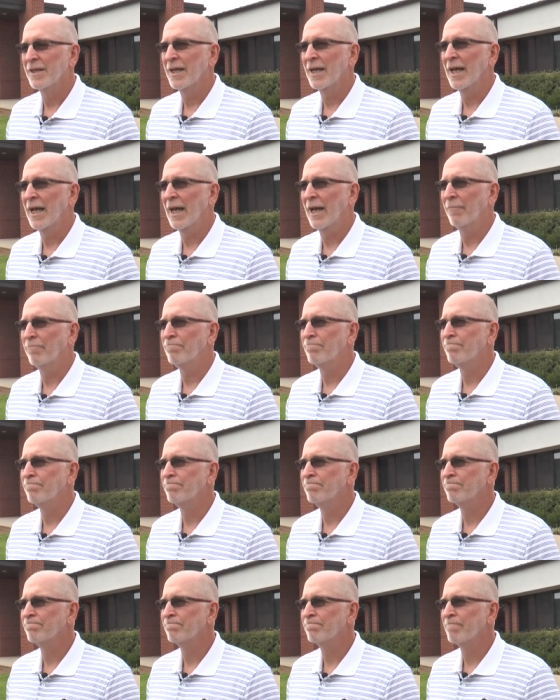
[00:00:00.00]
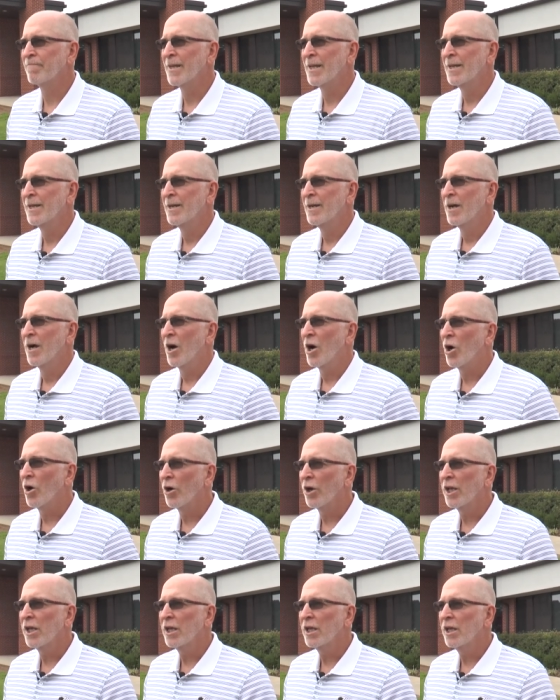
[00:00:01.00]
Uh,
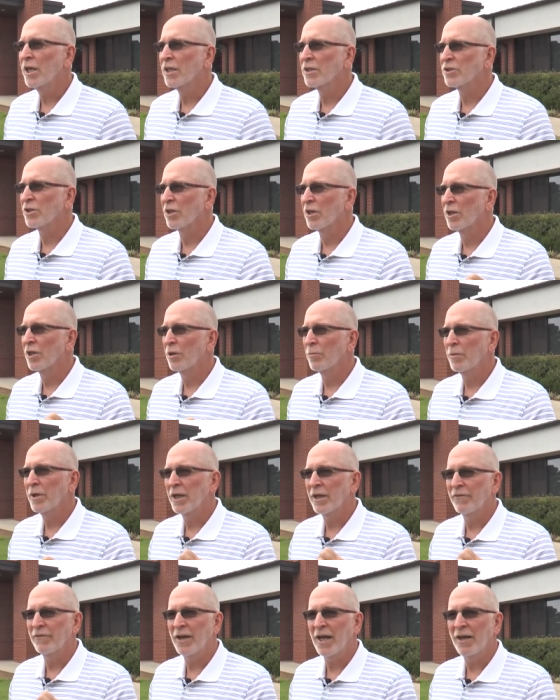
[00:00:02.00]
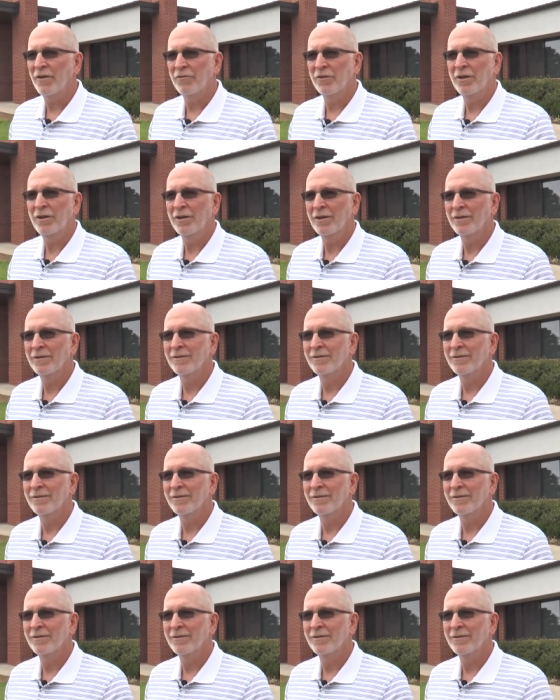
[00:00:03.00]
Harding is a little bit of heaven